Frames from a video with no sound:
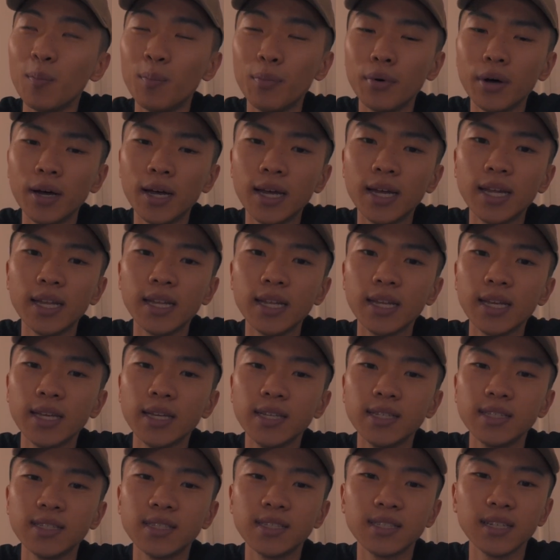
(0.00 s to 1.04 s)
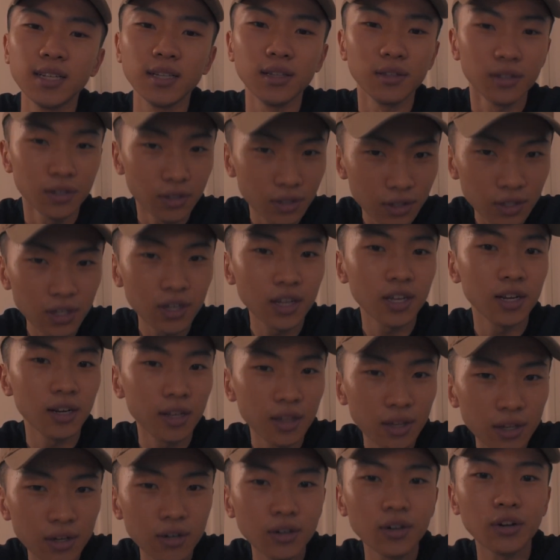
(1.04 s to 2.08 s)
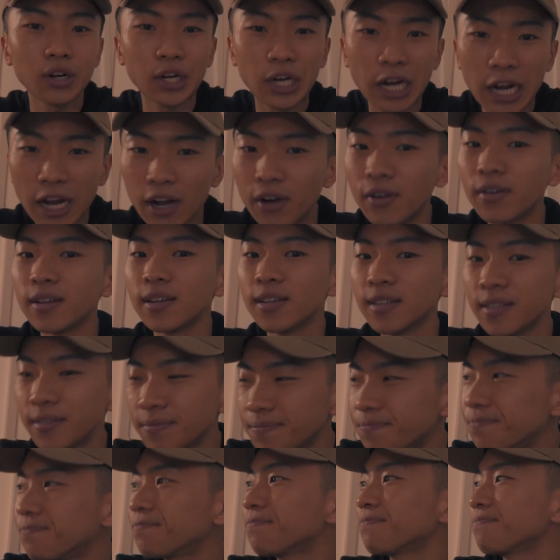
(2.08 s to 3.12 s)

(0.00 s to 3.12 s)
but it's looking a little crowded.